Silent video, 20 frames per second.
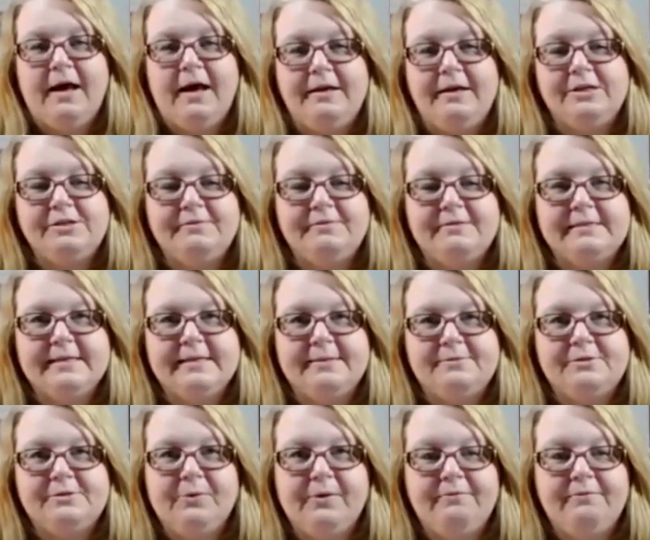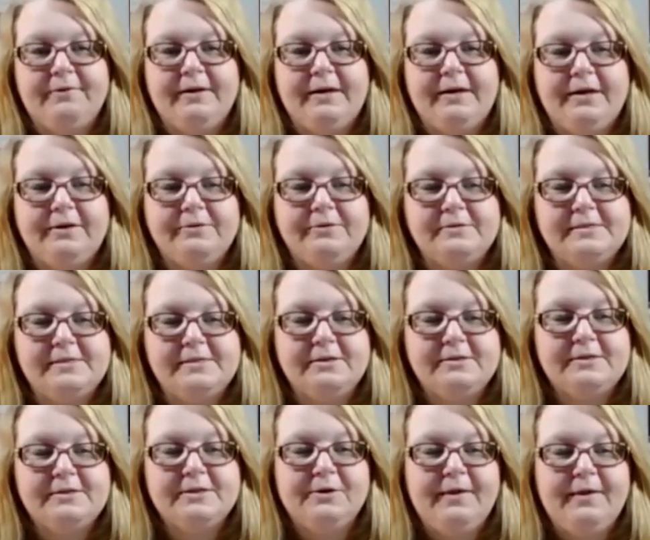each of the subsequent videos,
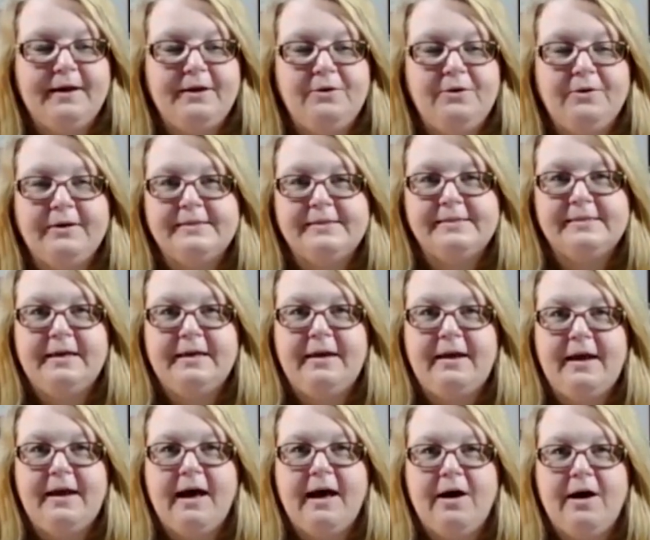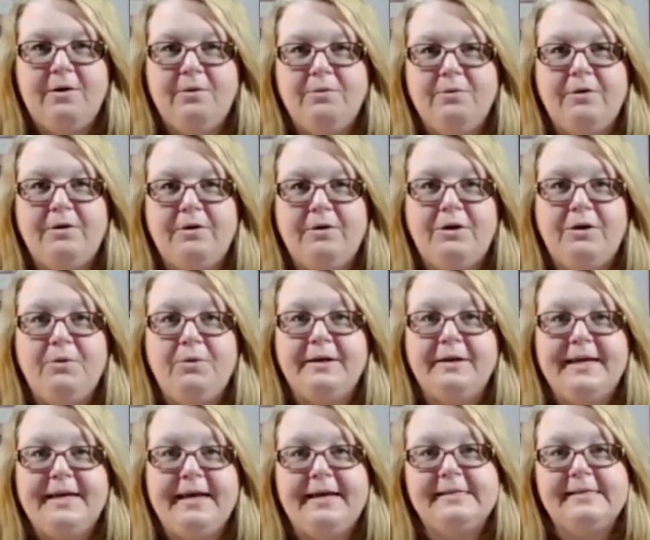so that you could see how you can
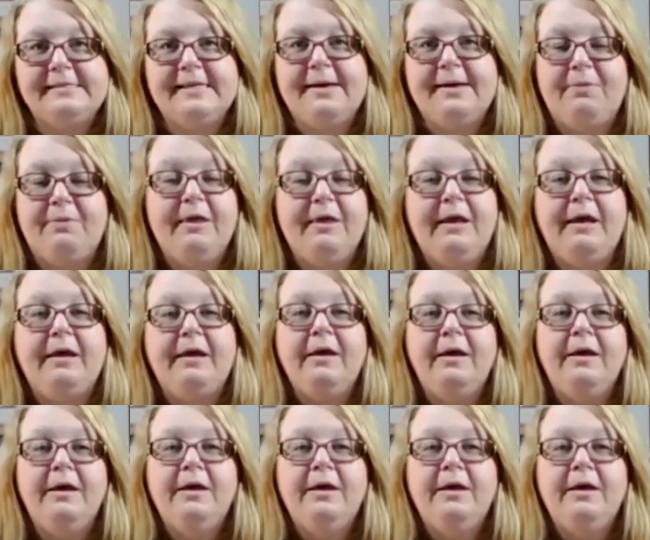take something